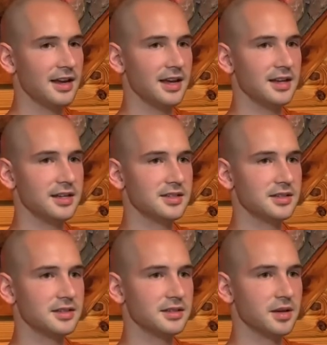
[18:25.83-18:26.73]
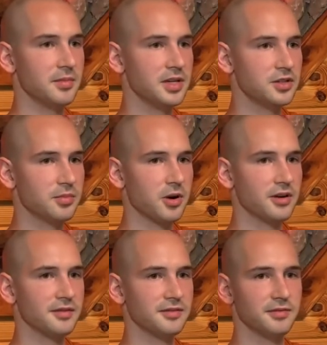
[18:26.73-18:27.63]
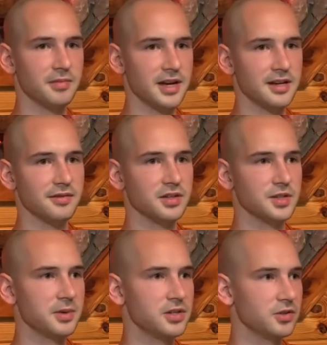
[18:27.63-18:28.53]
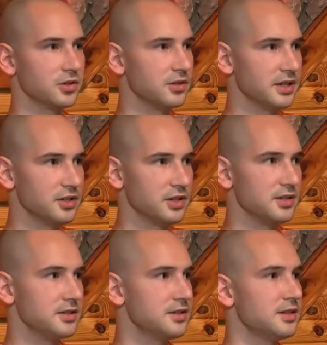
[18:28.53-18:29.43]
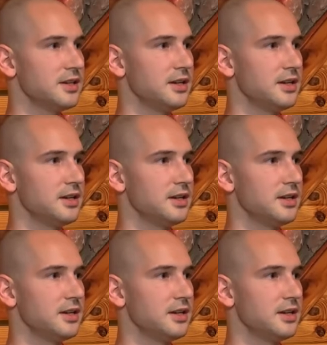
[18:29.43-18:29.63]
And it's a major part of many different spiritual traditions.